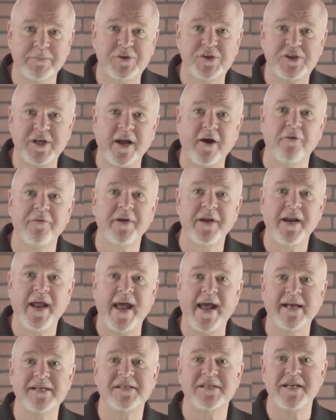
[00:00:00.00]
Sheldon
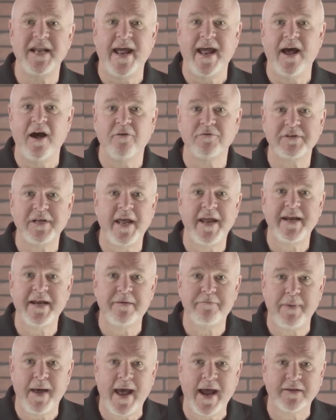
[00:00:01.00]
has now taken
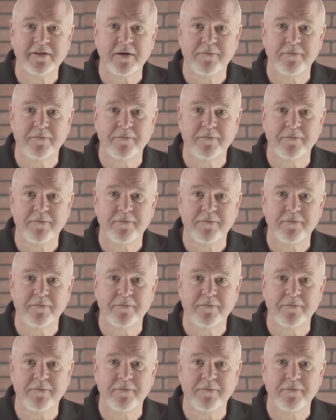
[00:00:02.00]
back